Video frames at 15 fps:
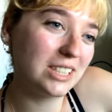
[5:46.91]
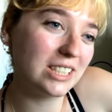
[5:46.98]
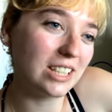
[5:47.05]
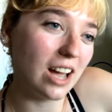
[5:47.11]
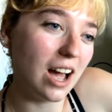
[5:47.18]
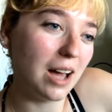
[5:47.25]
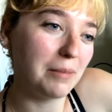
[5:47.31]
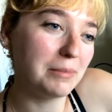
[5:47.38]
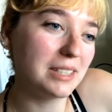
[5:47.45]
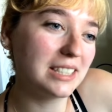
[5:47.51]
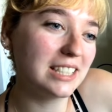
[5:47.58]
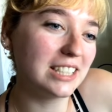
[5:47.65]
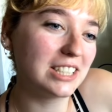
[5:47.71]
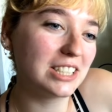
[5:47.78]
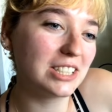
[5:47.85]
stop.
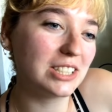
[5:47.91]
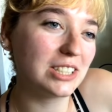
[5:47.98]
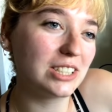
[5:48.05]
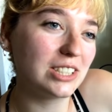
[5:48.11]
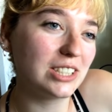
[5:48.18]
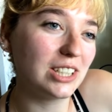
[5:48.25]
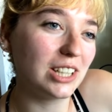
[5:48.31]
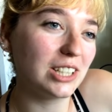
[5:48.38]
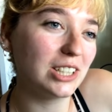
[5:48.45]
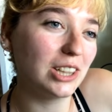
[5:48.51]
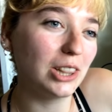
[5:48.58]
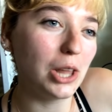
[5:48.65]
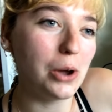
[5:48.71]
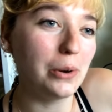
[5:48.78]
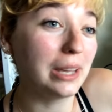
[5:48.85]
This is
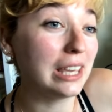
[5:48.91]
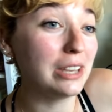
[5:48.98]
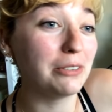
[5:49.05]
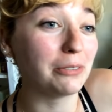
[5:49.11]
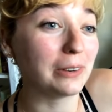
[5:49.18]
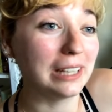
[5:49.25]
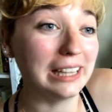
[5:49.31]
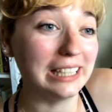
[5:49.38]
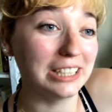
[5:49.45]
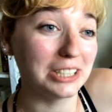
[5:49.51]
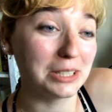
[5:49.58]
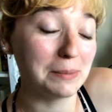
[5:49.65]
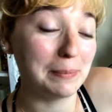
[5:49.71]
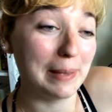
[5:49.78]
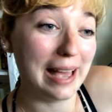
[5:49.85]
low-key really
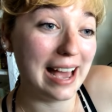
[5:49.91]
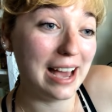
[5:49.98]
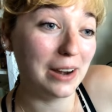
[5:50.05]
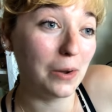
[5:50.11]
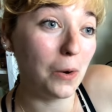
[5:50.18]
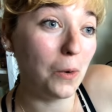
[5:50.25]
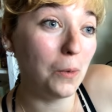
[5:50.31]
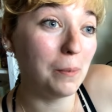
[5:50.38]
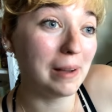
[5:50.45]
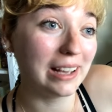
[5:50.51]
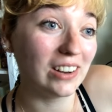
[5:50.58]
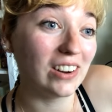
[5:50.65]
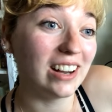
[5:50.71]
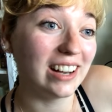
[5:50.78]
just bad. Oh my